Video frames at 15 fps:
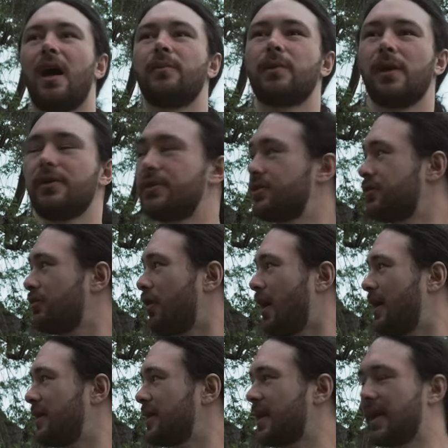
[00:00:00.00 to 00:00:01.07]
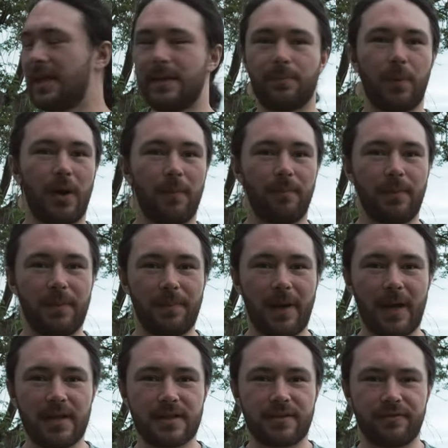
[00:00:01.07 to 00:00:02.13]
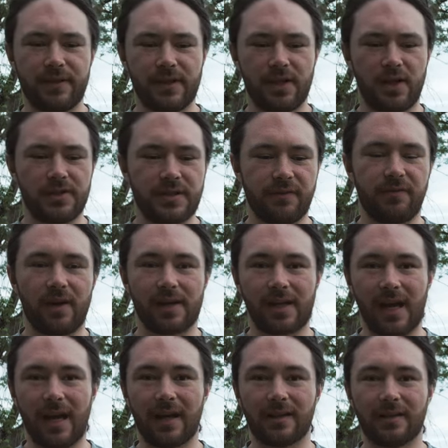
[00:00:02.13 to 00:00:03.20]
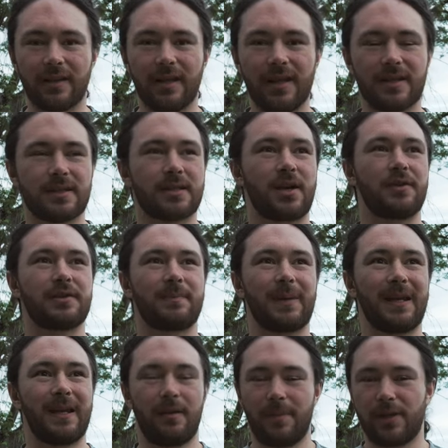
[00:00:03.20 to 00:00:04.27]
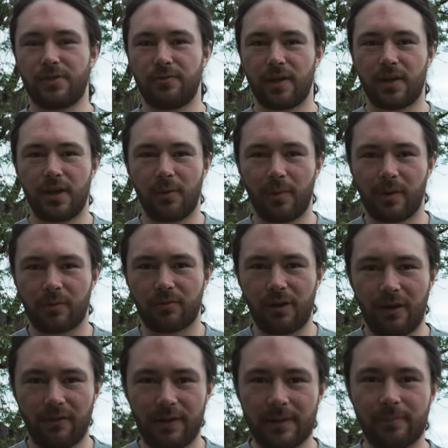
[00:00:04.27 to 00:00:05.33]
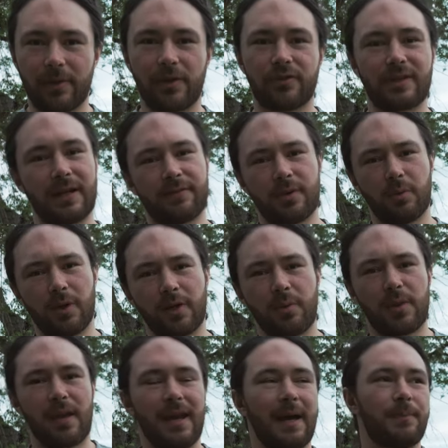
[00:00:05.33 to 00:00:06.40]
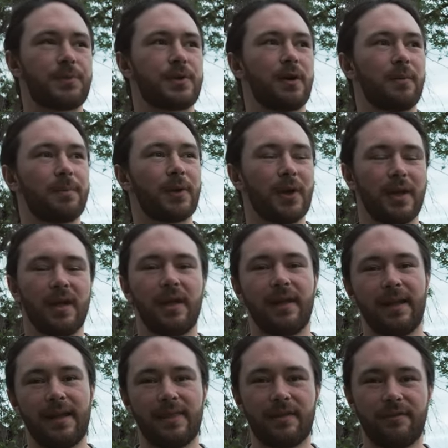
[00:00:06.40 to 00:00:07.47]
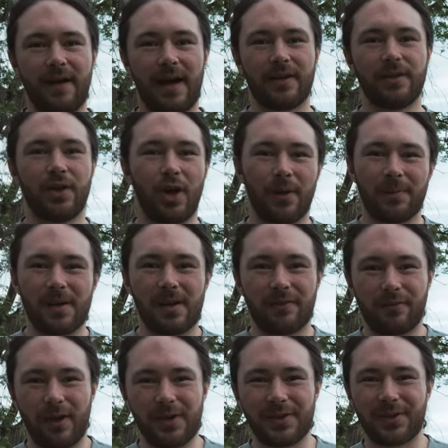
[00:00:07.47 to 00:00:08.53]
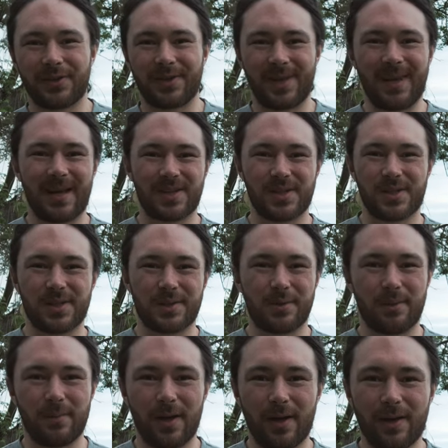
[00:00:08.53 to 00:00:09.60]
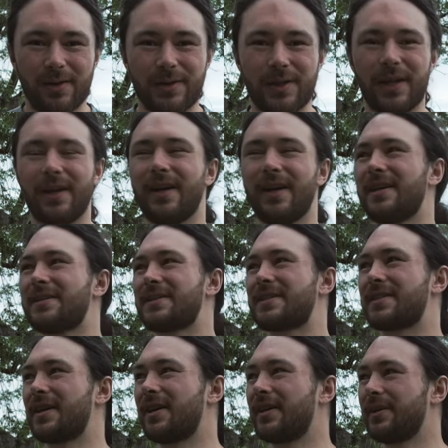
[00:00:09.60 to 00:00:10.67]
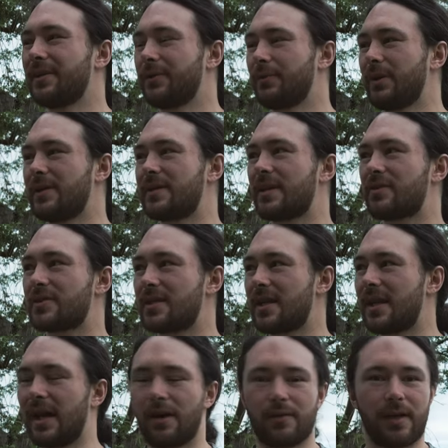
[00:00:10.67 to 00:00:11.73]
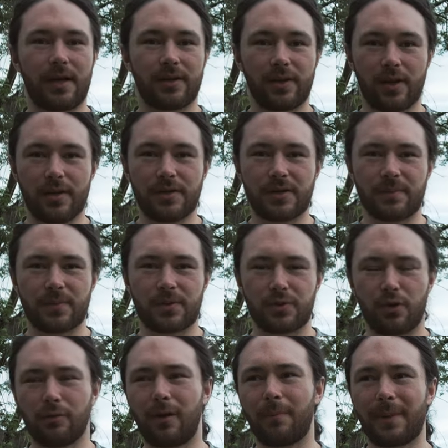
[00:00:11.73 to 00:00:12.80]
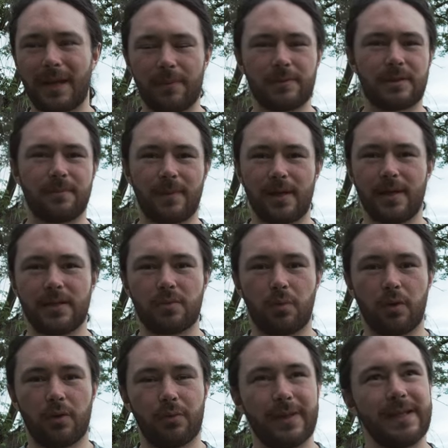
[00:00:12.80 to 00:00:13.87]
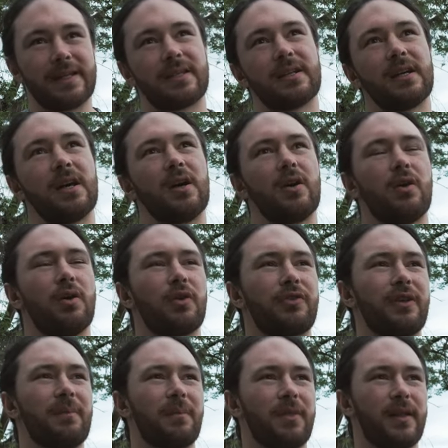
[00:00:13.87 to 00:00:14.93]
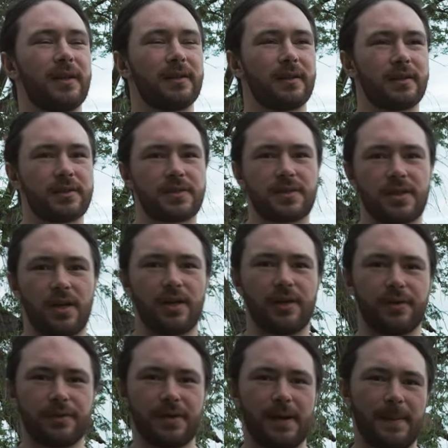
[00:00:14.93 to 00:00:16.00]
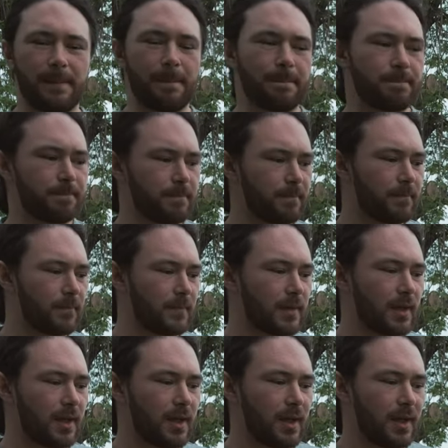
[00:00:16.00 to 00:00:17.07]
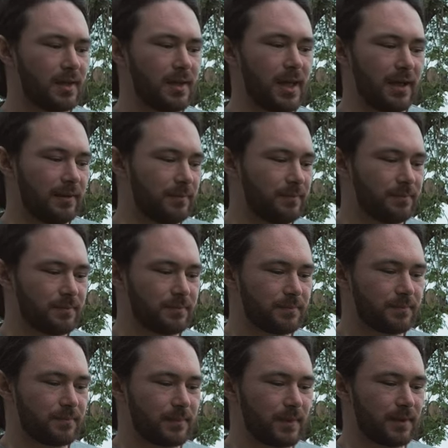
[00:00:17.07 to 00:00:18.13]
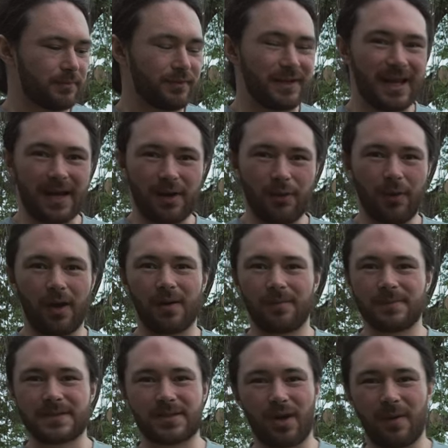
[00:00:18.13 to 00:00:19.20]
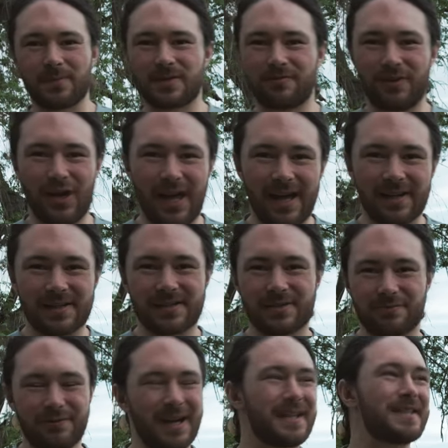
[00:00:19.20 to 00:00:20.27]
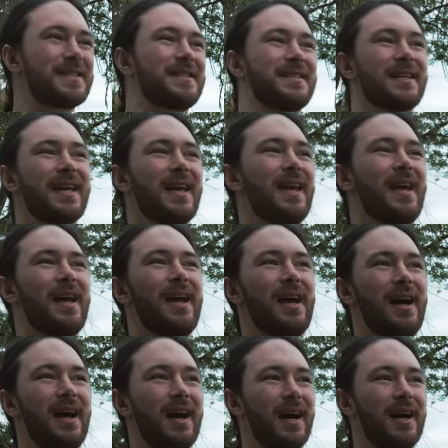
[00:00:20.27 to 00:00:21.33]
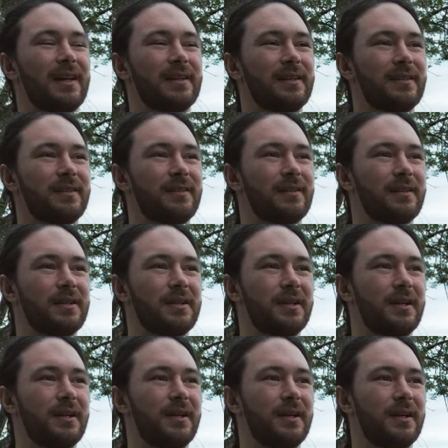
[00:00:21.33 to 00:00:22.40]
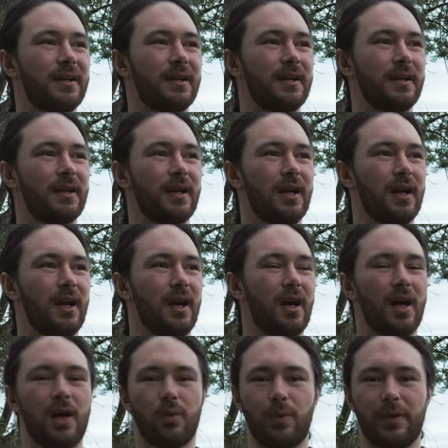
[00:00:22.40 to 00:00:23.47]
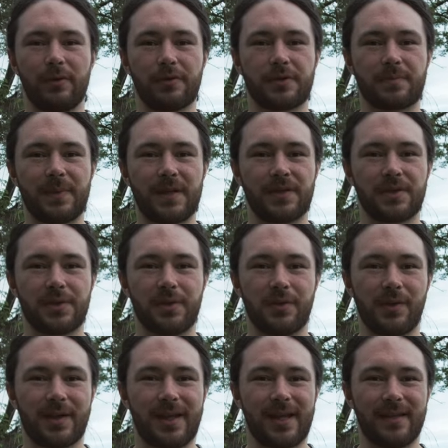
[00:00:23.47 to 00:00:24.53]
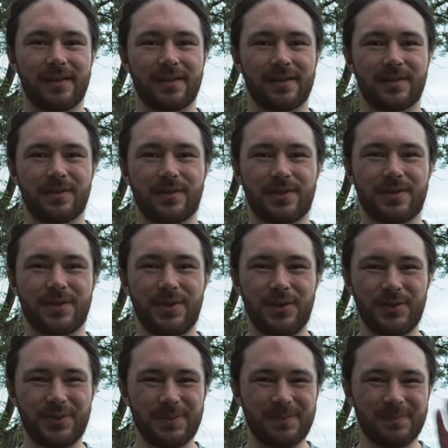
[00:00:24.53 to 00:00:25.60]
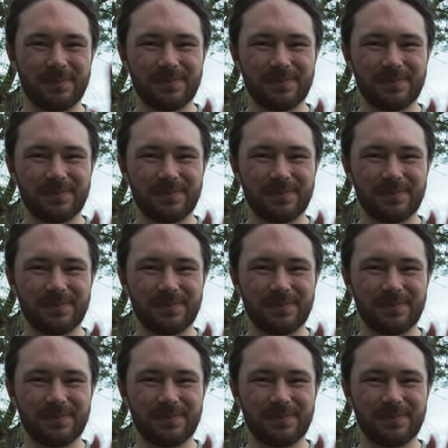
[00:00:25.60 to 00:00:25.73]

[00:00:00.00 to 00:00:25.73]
I'm going to try and keep up the pace of videos if I can. It's going to be a little bit trickier when I'm travelling because I have to work with a laptop in the van and hope that I find a good connection to upload. So we shall see how that goes. I'm sure I'll be able to manage one a week or something. So um, yeah, for now it's time to relax, rest and I will speak to you all again soon.